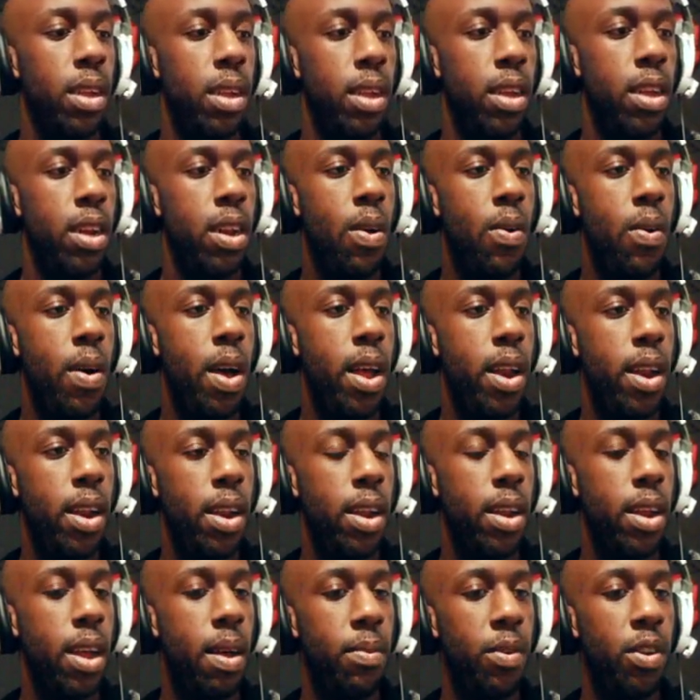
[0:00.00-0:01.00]
You know what?
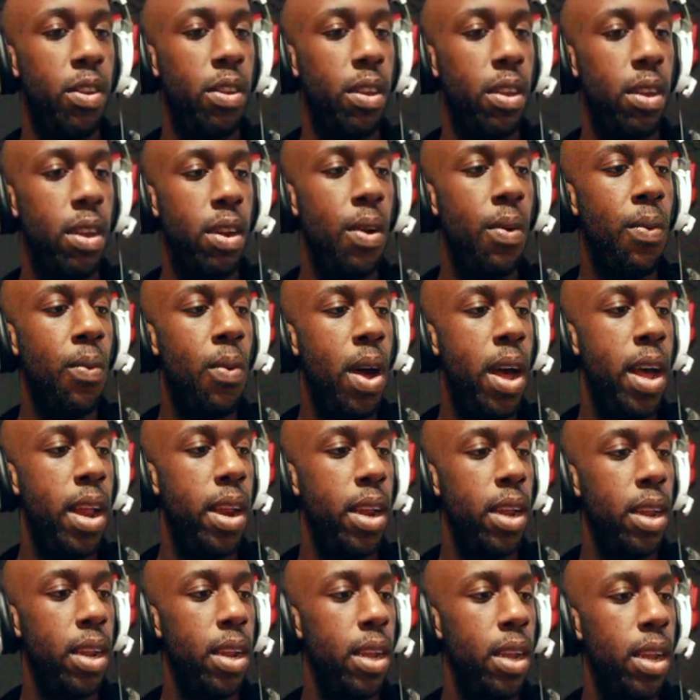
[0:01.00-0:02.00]
I'm just, you know what?
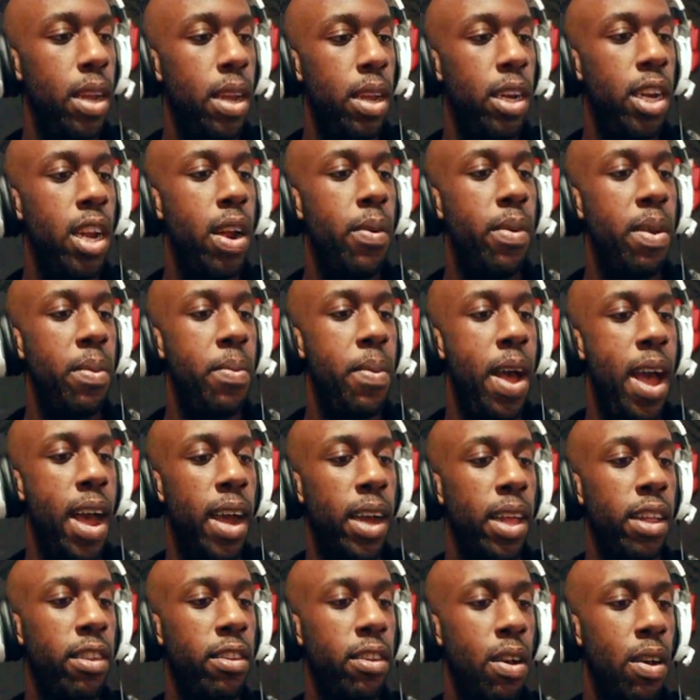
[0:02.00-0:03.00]
Turn me
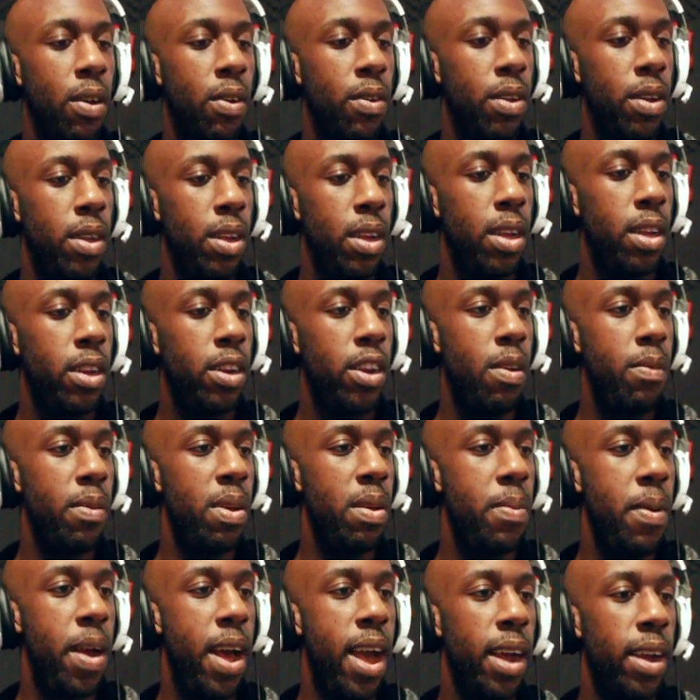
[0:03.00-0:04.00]
back. Let's go. Turn
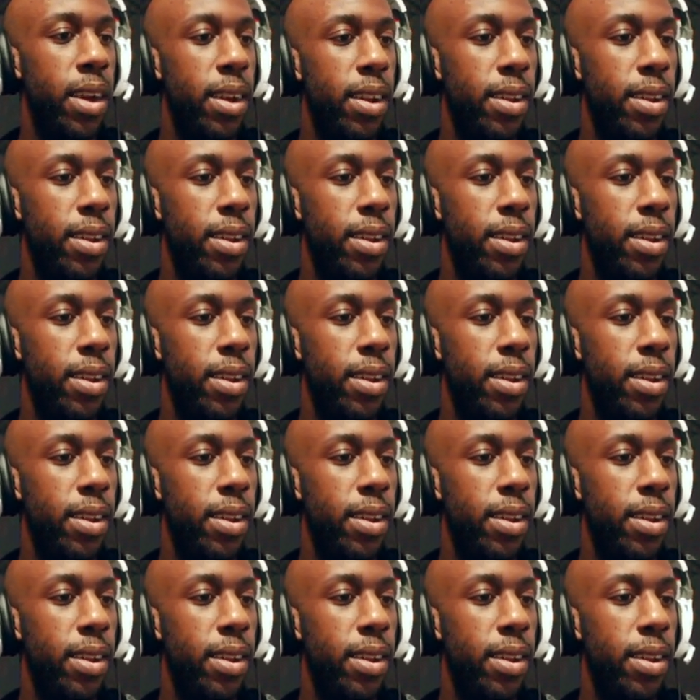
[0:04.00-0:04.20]
me back.